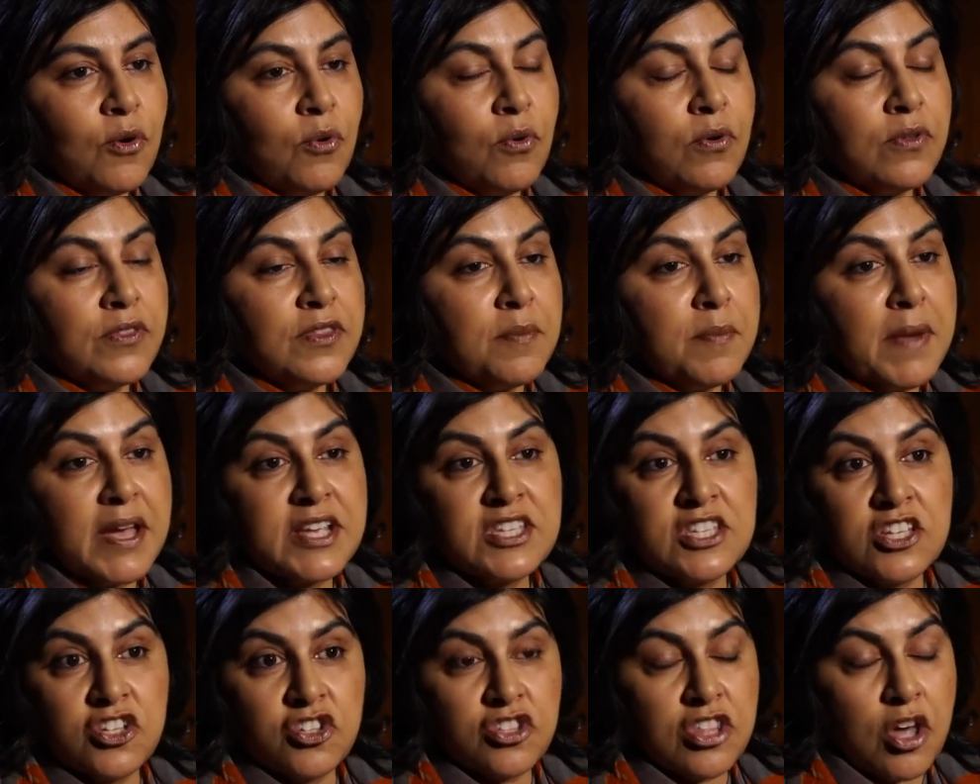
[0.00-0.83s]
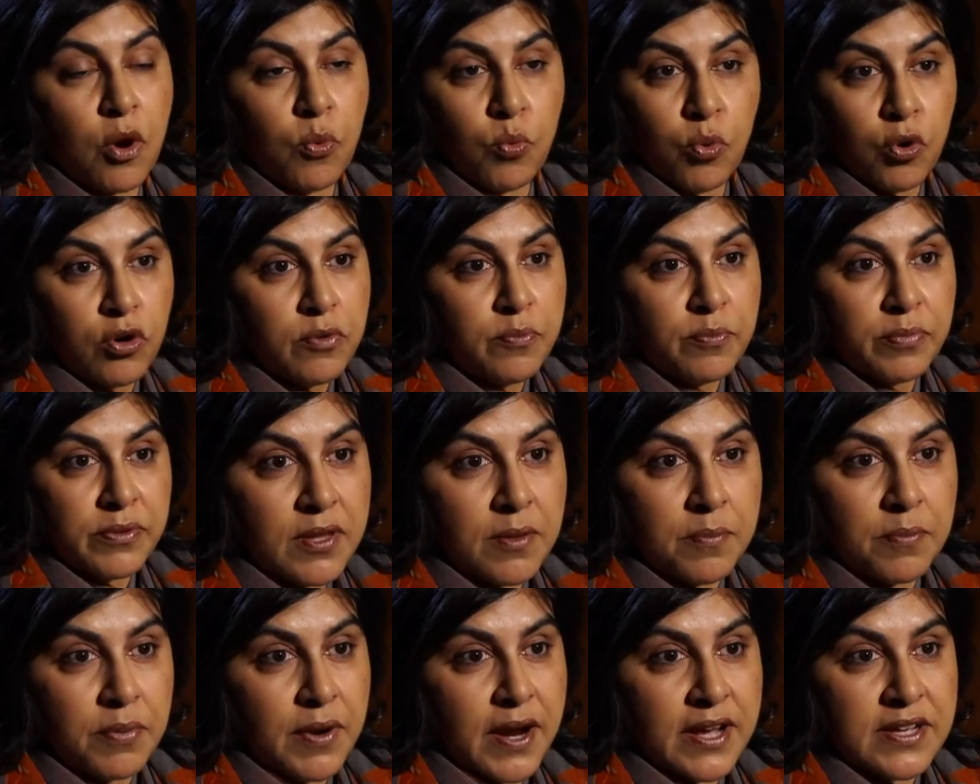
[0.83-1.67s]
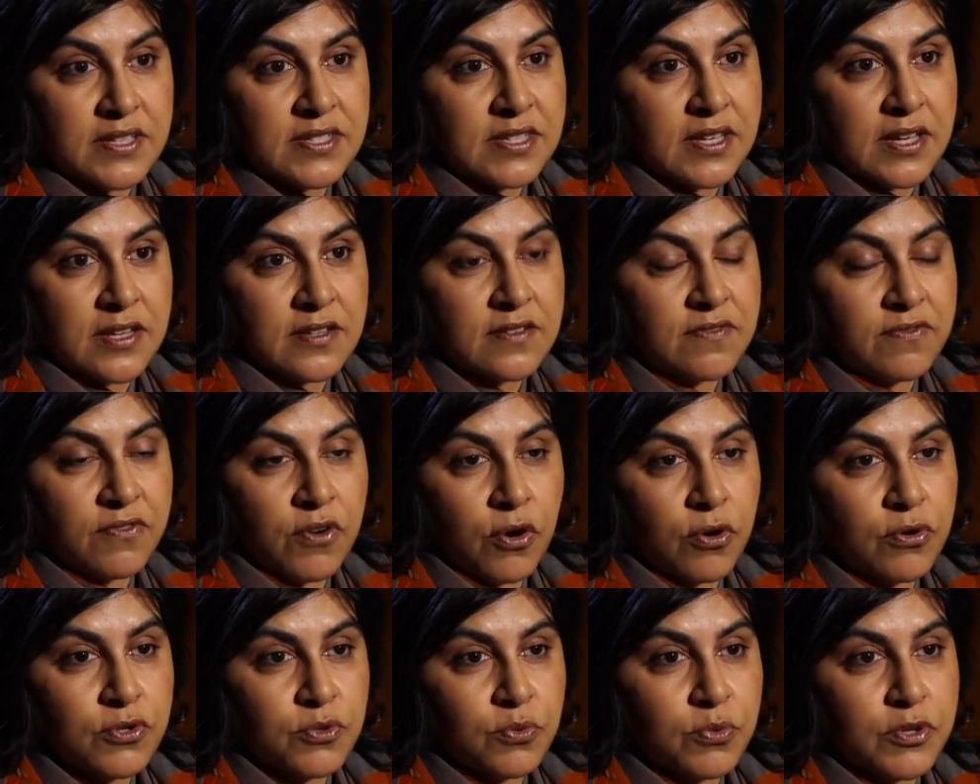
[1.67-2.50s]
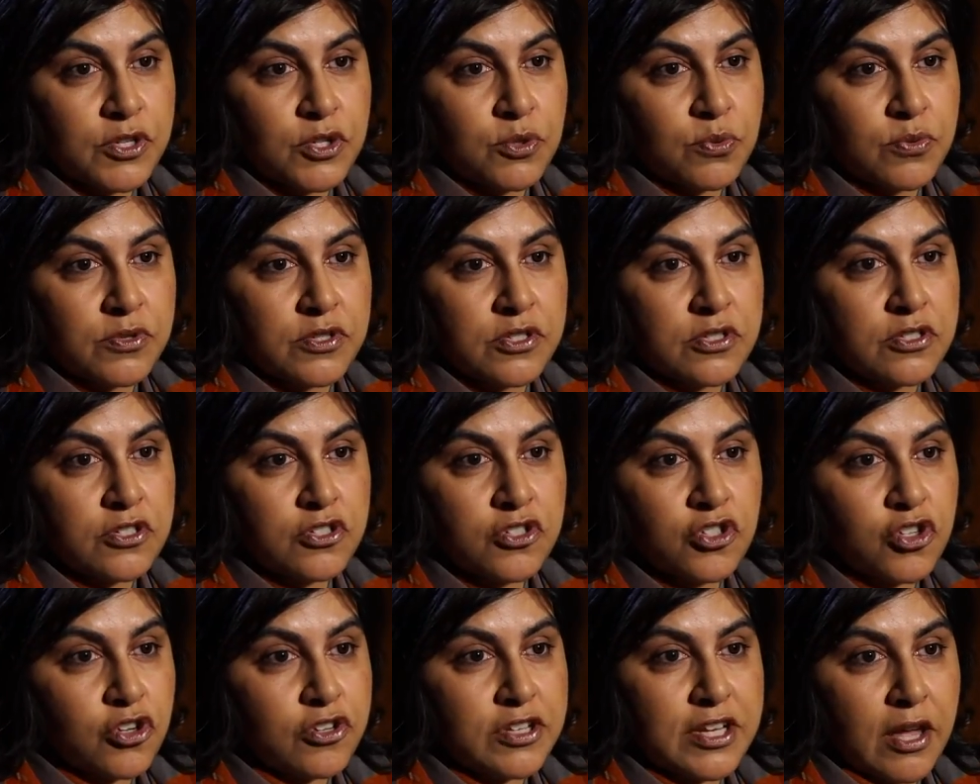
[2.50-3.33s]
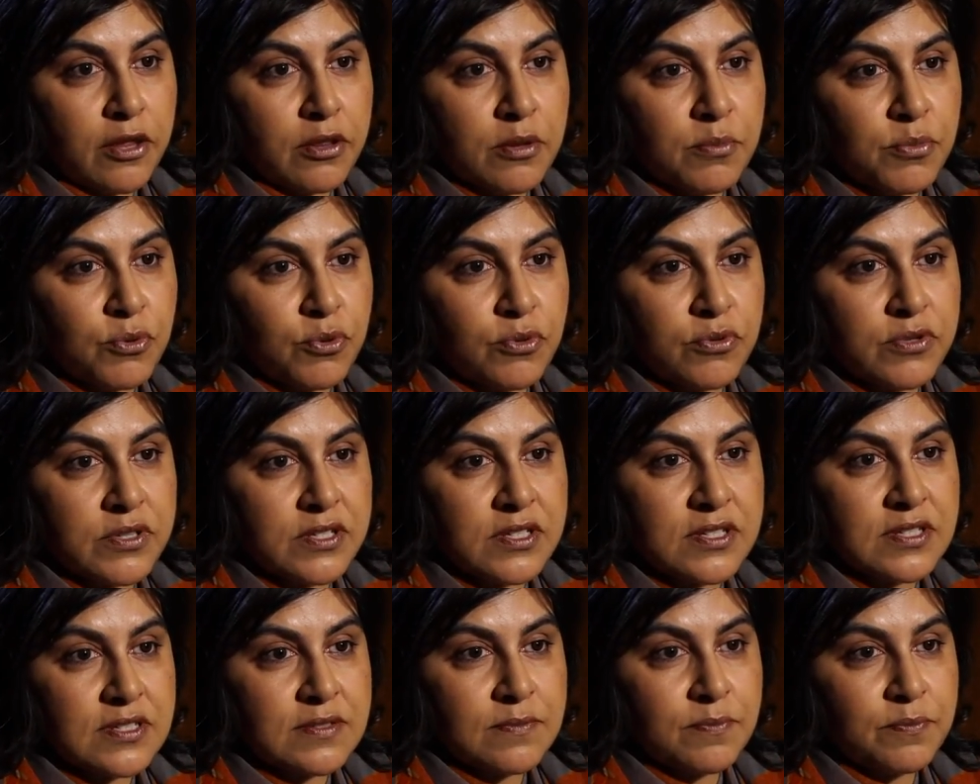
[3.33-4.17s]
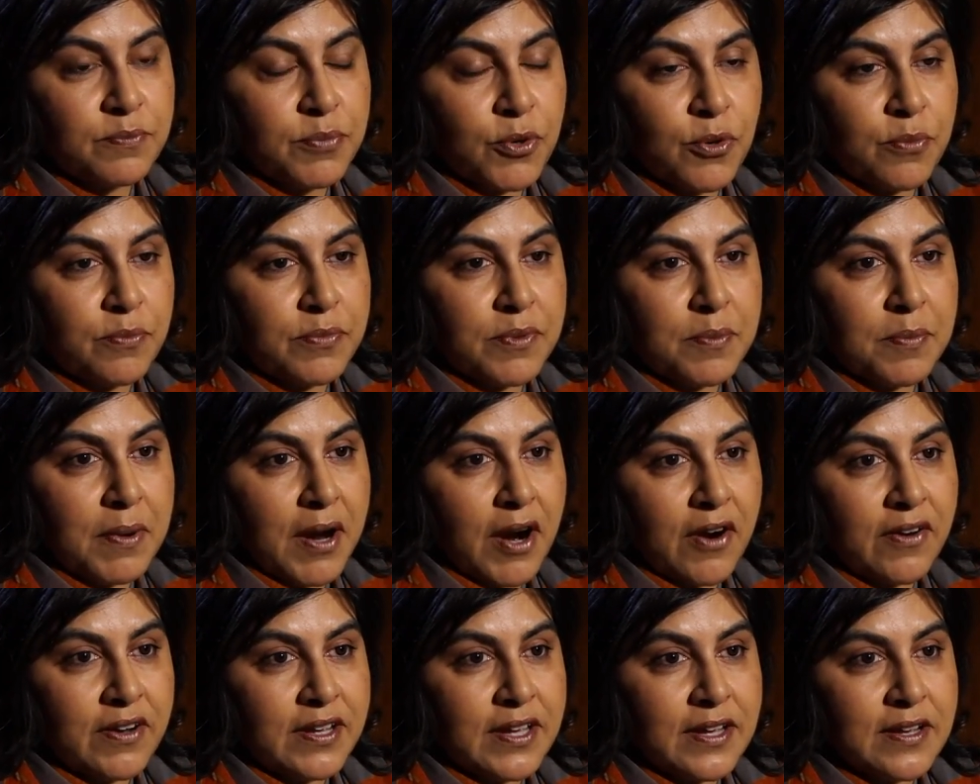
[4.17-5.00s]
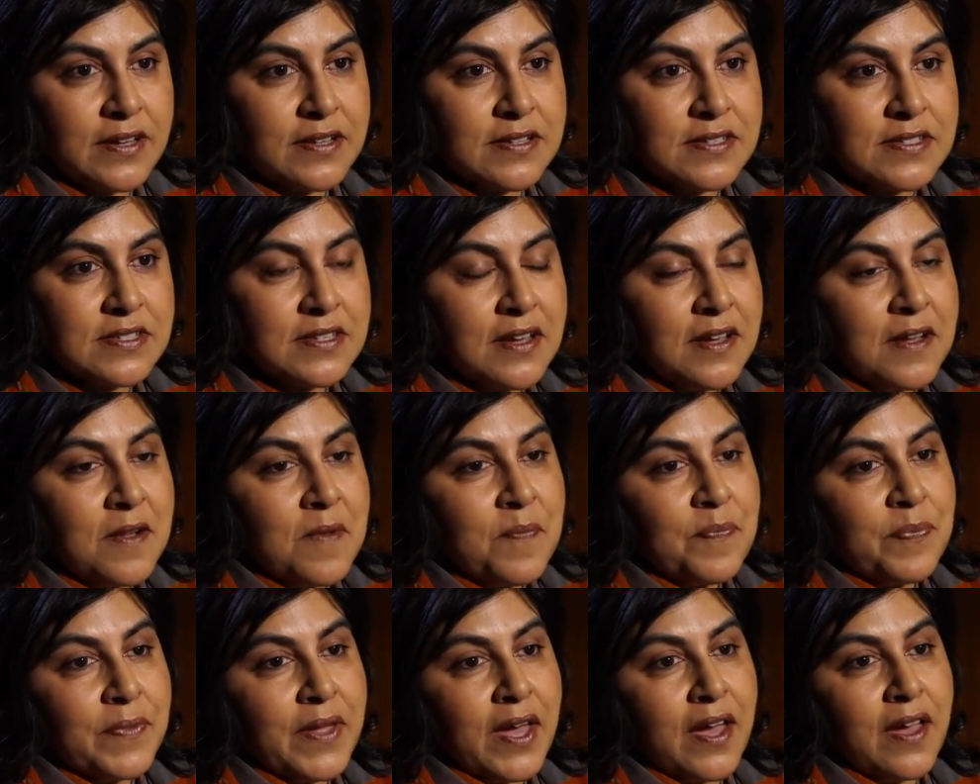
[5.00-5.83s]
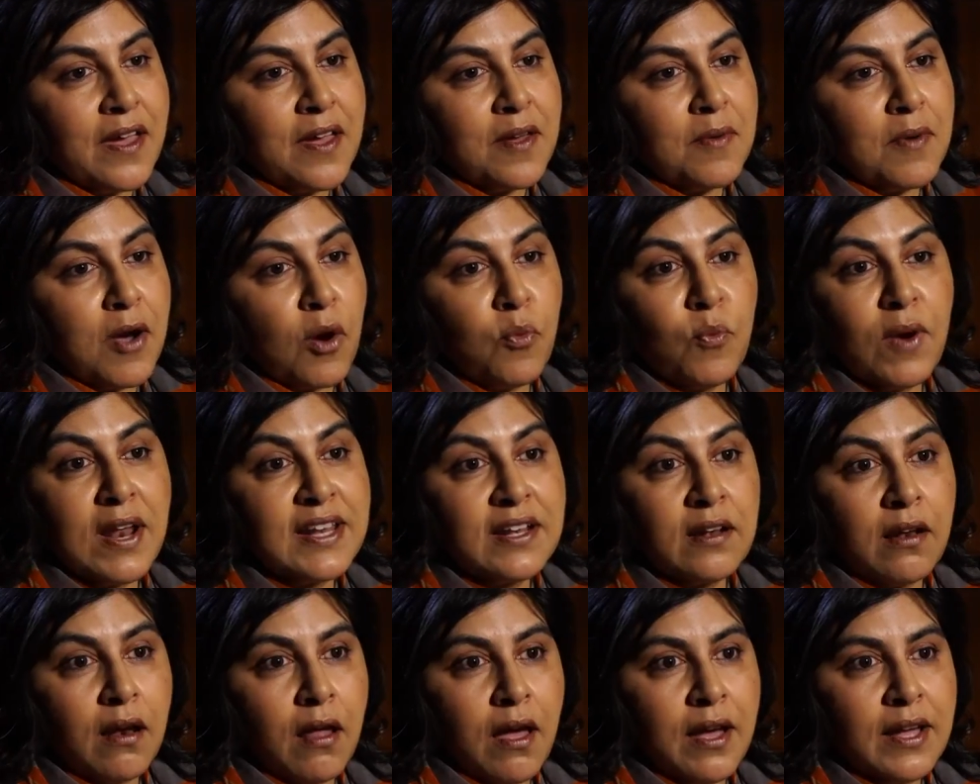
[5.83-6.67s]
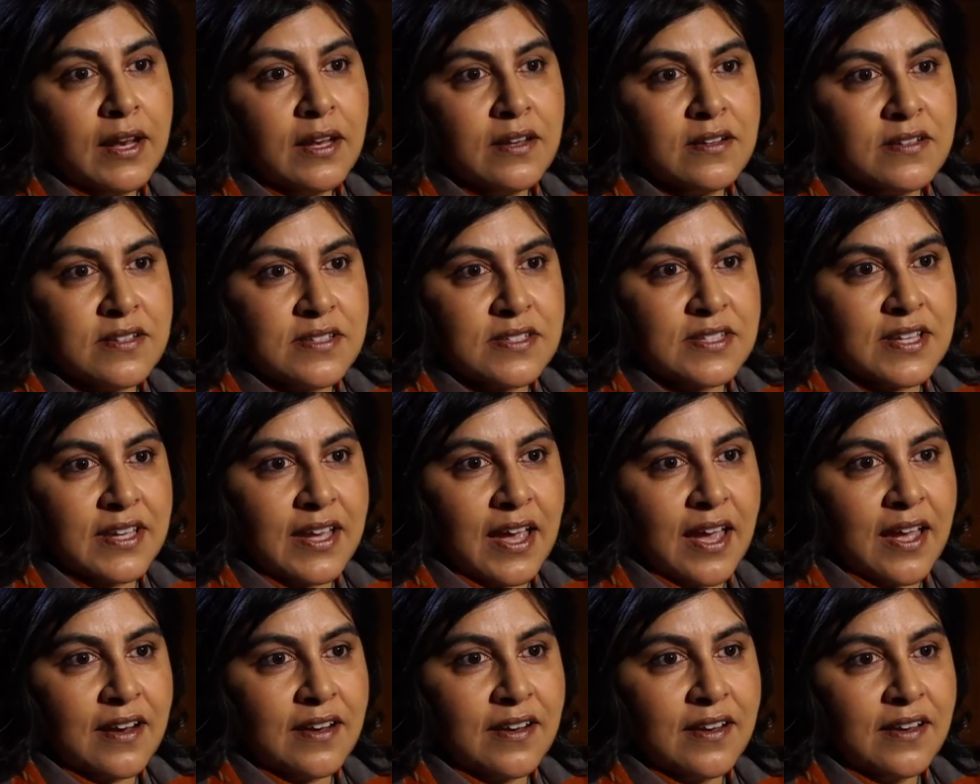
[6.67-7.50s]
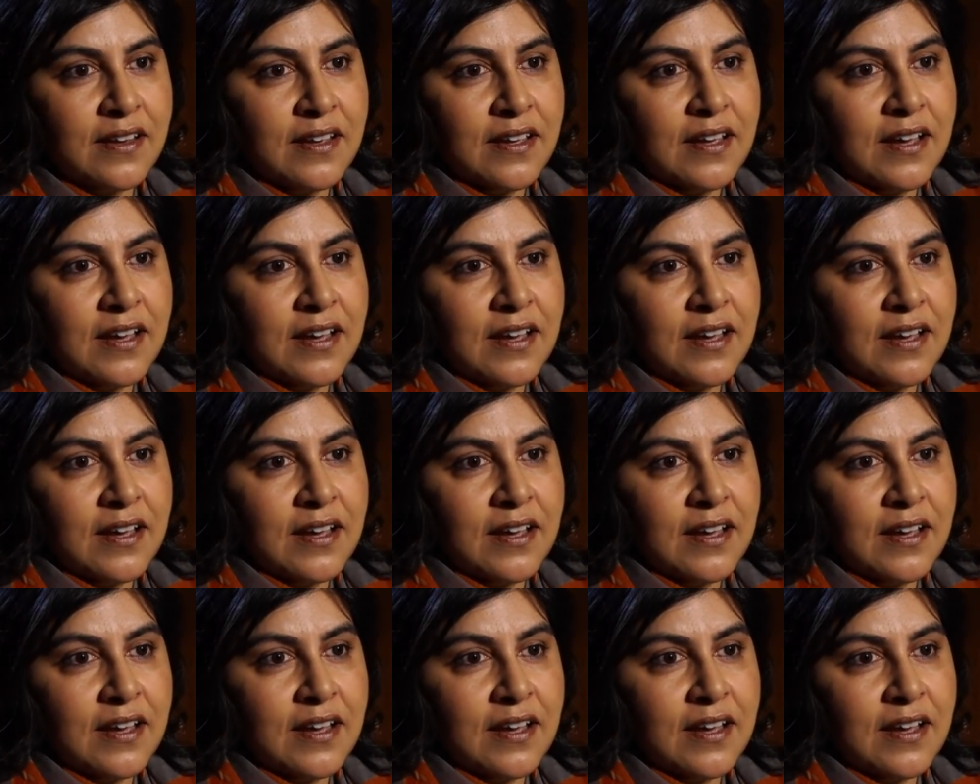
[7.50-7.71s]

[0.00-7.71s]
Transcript: the message that won Brexit vote, which was shut down the borders, put up the barriers, and we're little islanders again.